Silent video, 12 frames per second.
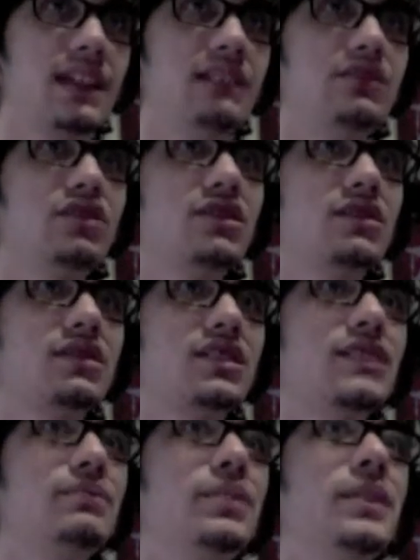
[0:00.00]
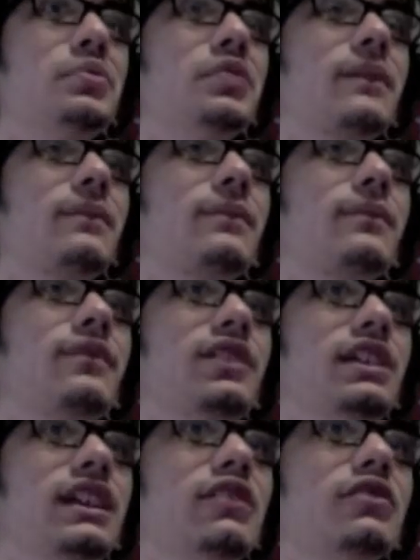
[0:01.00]
it took some people like
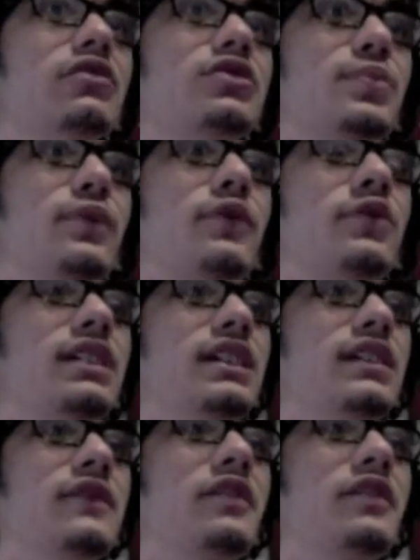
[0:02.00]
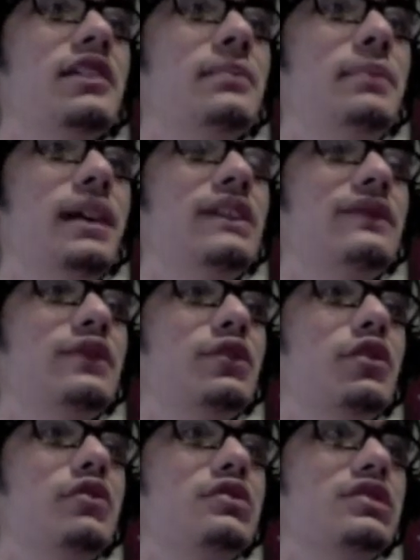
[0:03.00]
years before they could find a band of
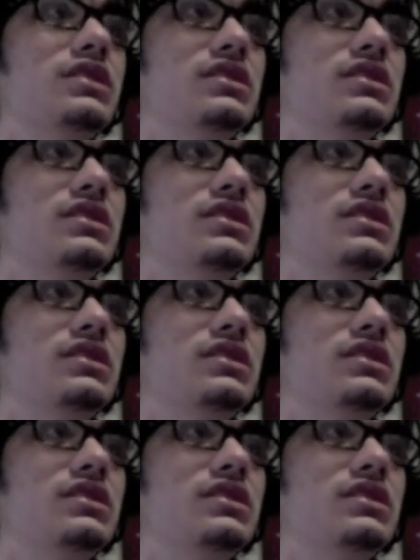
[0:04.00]
their own,